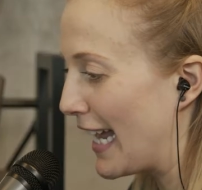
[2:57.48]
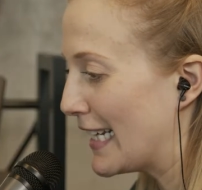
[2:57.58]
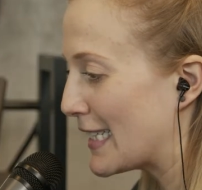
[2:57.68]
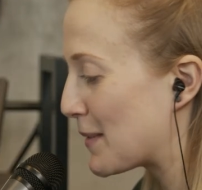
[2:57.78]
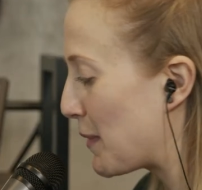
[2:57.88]

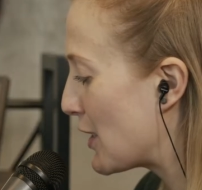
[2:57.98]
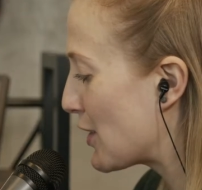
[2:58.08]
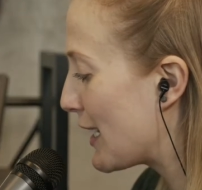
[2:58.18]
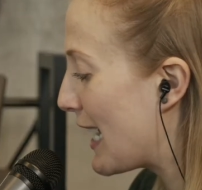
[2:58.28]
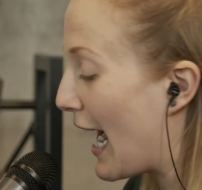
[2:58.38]
And
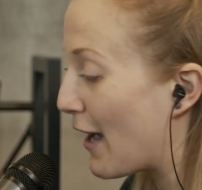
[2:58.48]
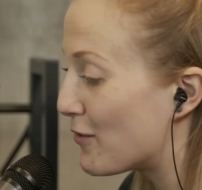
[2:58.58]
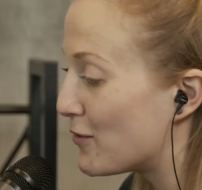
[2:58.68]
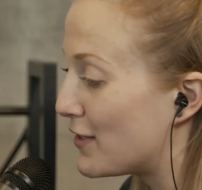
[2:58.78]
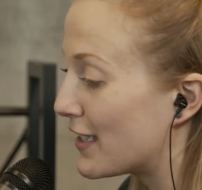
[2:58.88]
especially,
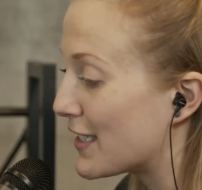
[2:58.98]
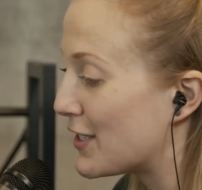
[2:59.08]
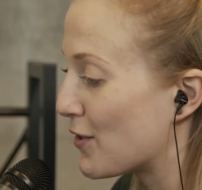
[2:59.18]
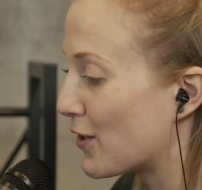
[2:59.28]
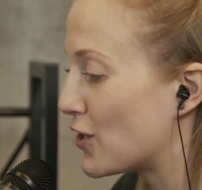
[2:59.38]
how
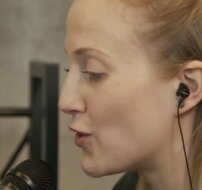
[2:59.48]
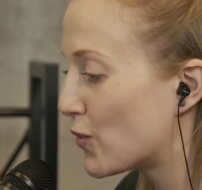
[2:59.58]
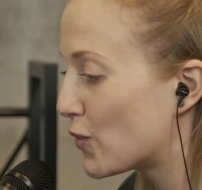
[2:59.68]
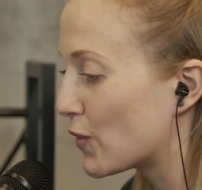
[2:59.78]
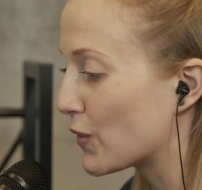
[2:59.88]
does your
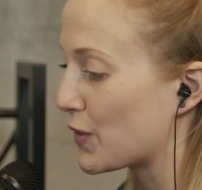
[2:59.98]
tool